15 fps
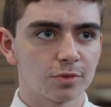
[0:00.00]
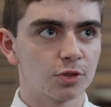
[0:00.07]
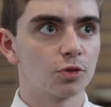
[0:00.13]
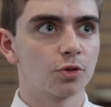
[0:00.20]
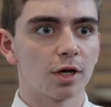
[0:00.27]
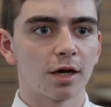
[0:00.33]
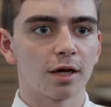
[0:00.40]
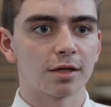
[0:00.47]

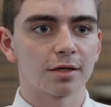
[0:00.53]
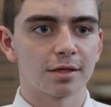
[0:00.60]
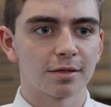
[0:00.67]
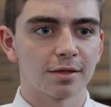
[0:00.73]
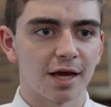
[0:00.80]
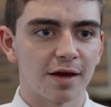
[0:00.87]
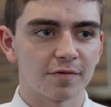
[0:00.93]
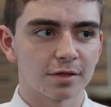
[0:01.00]
to God
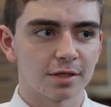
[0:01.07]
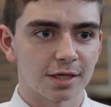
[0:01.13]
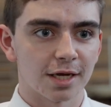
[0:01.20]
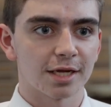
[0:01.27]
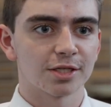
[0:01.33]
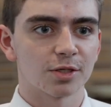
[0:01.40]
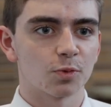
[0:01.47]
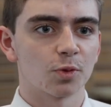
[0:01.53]
and have a
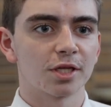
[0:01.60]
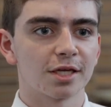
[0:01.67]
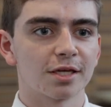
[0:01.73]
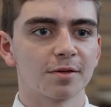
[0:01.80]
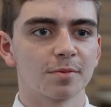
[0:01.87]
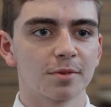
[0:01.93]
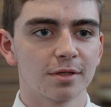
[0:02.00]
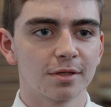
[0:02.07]
connection with
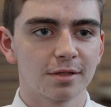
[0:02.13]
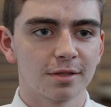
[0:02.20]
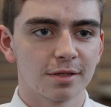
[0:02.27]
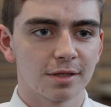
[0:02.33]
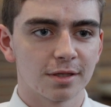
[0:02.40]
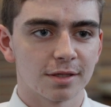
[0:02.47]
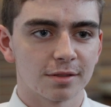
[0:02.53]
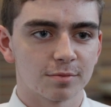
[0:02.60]
him,
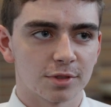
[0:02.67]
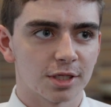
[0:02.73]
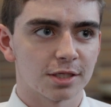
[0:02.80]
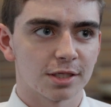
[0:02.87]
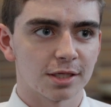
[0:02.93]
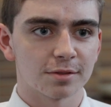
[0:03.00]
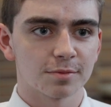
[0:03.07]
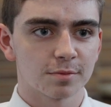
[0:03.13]
just
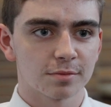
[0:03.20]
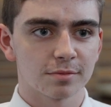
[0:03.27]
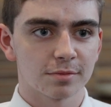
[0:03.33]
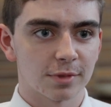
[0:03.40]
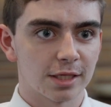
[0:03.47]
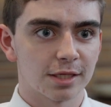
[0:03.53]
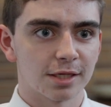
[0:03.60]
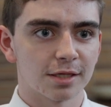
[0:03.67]
like
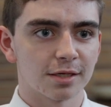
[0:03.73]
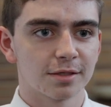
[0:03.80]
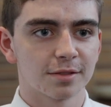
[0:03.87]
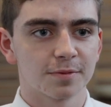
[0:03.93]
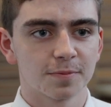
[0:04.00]
he did.